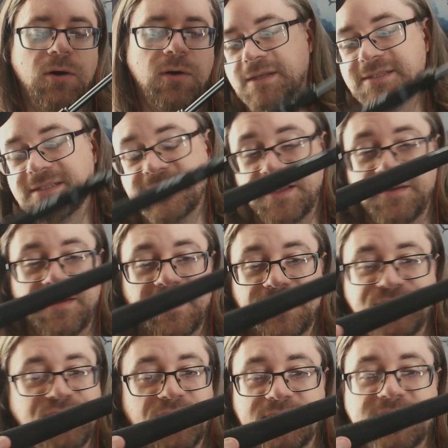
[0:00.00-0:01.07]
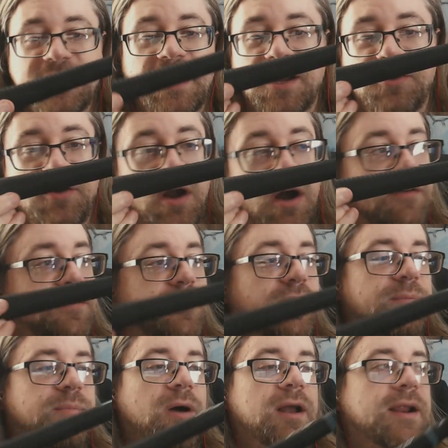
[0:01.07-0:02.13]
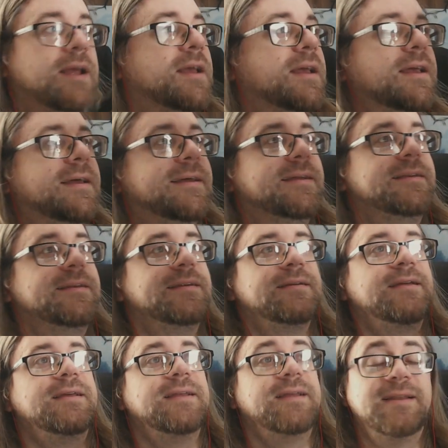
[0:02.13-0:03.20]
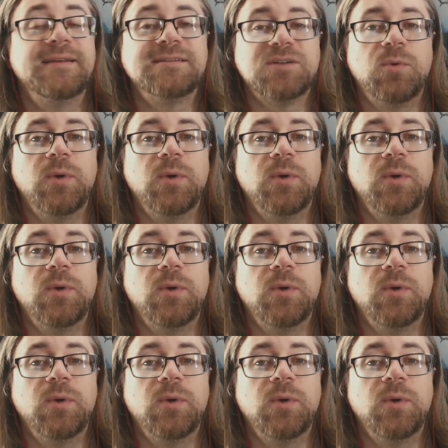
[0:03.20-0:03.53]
But it's got a golf grip on it, and it is